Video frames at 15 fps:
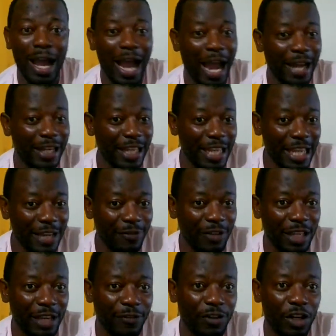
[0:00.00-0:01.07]
and even
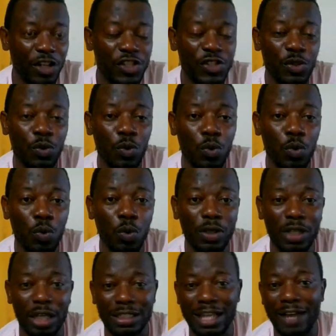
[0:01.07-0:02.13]
if your school would
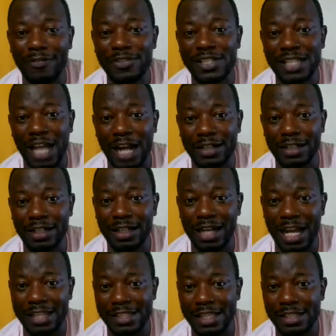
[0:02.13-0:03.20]
not have started
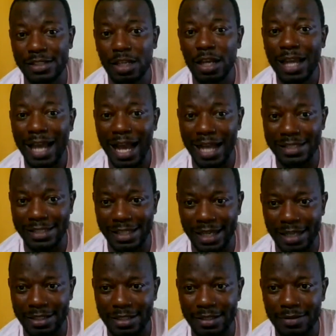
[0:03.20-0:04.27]
classes as
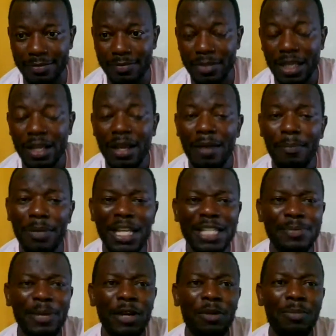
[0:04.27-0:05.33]
yet.
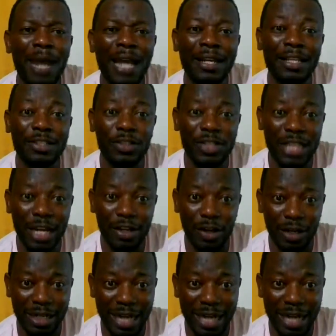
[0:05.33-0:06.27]
Please be reminded to tell your